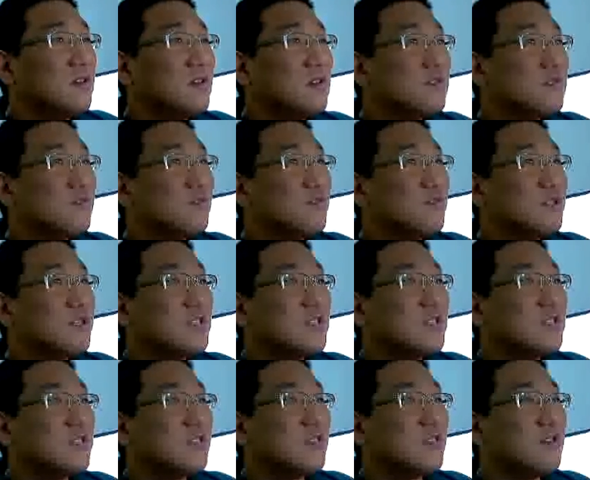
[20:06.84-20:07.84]
So this is
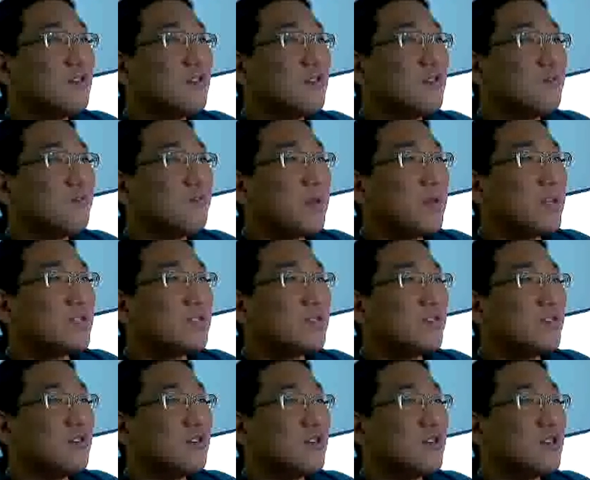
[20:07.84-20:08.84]

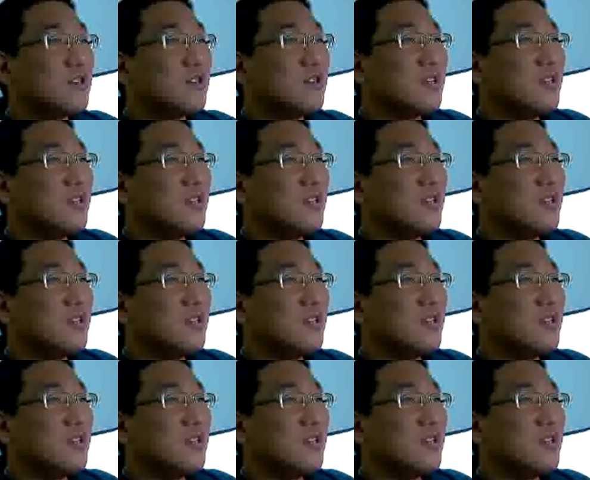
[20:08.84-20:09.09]
basically